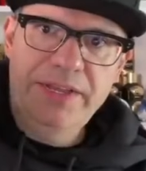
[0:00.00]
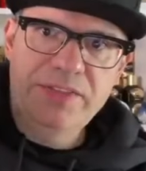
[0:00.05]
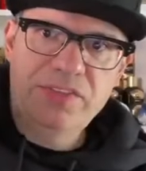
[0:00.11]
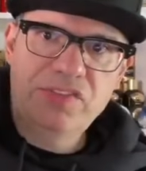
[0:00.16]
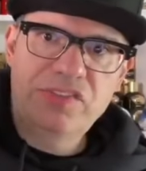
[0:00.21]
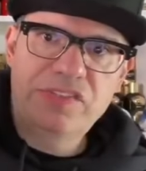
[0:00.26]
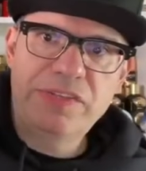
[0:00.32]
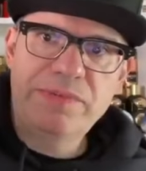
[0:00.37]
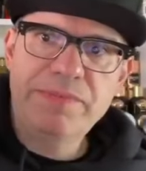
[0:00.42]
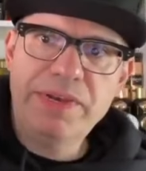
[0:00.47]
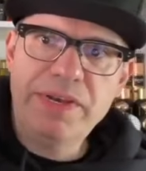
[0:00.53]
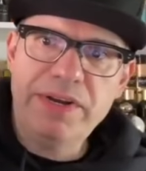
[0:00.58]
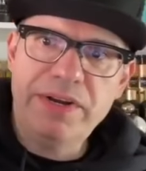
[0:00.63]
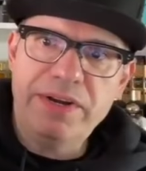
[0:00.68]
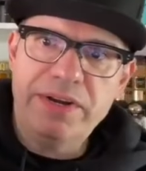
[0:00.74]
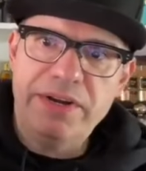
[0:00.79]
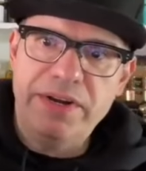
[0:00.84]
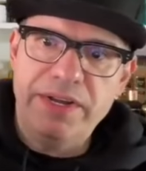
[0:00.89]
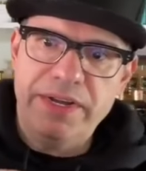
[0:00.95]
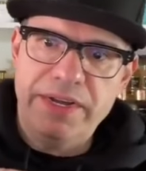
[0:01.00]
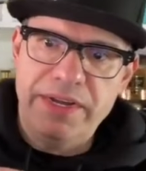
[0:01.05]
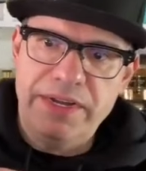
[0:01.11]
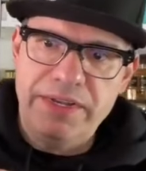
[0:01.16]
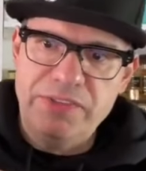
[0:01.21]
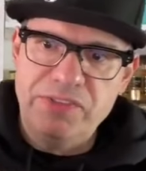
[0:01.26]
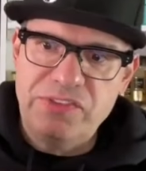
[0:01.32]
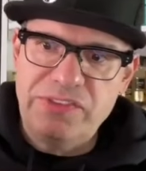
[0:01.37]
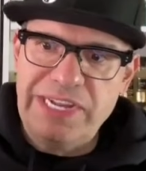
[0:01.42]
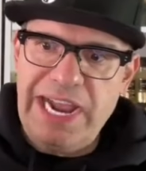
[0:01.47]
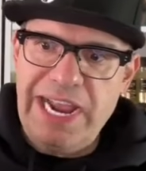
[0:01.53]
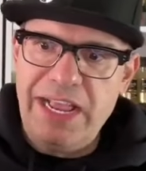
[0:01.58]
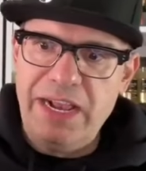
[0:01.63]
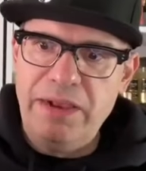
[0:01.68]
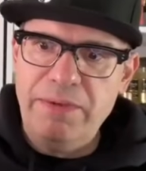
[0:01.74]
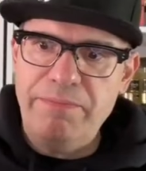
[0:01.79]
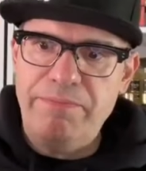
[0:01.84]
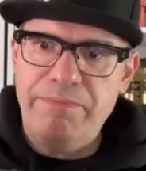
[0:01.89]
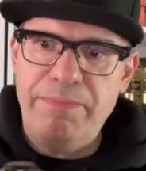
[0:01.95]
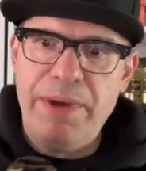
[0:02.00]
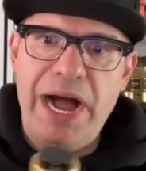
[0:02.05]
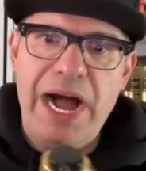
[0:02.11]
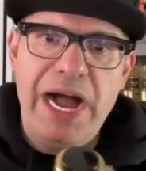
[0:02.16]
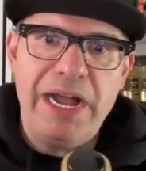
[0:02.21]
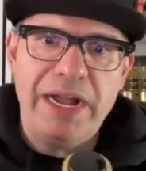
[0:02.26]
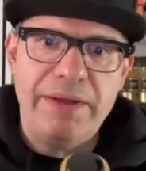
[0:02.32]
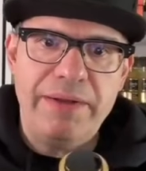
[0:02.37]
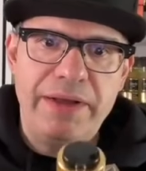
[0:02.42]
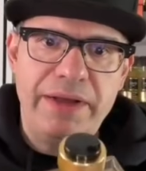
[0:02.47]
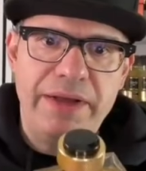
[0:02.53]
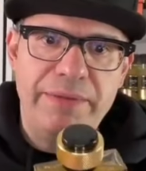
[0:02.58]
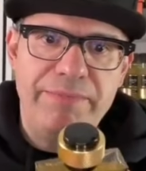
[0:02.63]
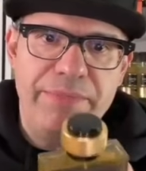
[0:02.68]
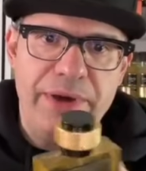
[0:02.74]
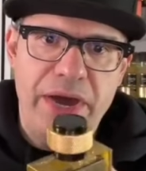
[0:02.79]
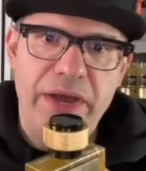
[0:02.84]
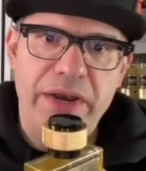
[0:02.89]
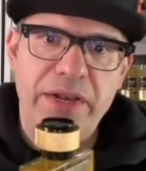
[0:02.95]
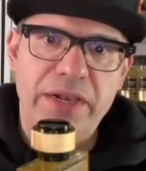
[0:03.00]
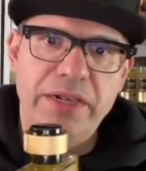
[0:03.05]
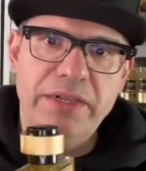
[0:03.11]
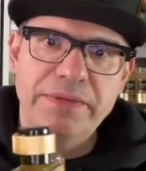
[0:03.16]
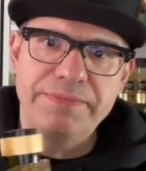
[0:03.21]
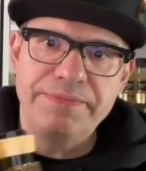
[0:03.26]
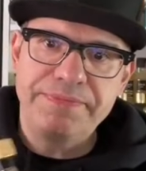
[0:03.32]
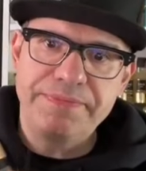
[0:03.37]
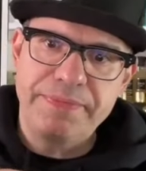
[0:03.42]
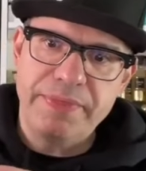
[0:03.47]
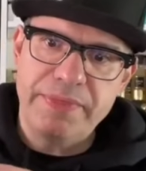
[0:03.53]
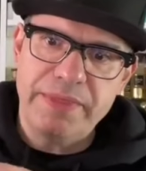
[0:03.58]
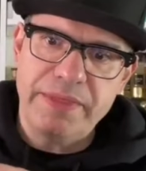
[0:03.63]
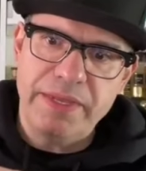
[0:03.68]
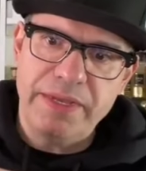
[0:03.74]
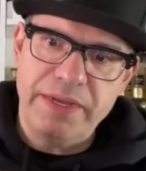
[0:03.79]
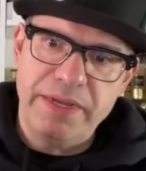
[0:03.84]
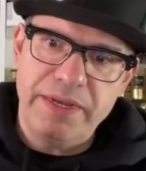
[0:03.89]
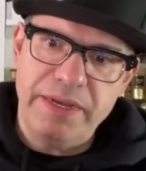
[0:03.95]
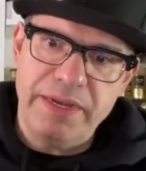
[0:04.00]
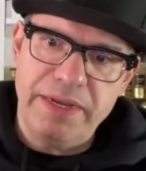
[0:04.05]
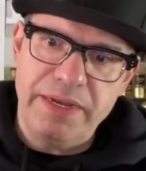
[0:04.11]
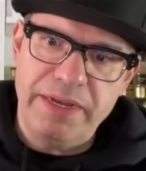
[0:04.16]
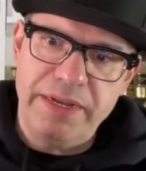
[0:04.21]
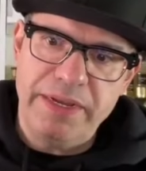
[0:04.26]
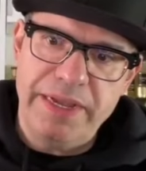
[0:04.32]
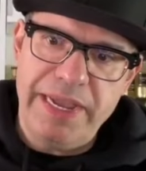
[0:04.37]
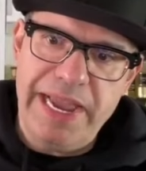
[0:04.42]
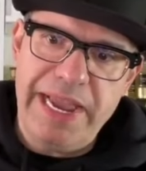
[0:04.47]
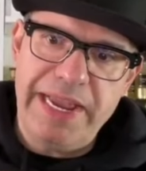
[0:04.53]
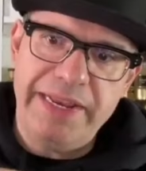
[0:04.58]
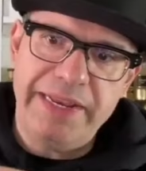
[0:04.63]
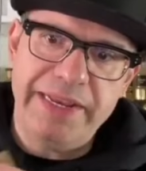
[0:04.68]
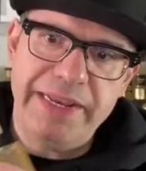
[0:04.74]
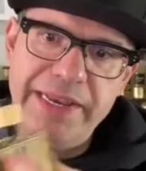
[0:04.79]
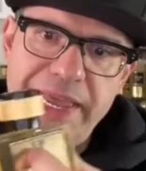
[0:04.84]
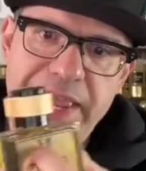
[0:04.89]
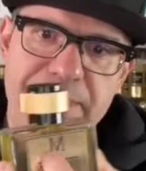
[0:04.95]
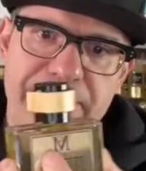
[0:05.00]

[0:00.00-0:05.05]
Similar style bottle and